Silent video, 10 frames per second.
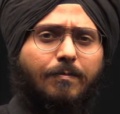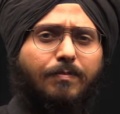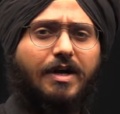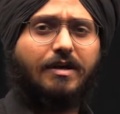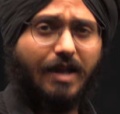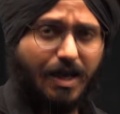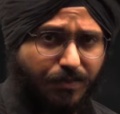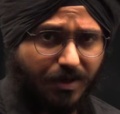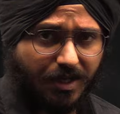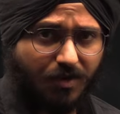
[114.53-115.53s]
Template
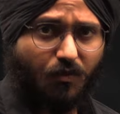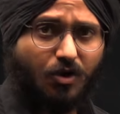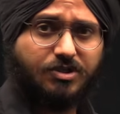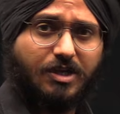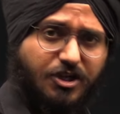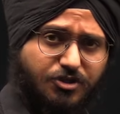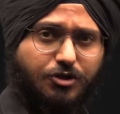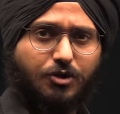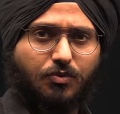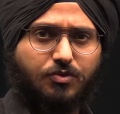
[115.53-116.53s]
Library, was
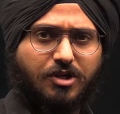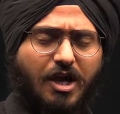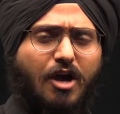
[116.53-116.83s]
introduced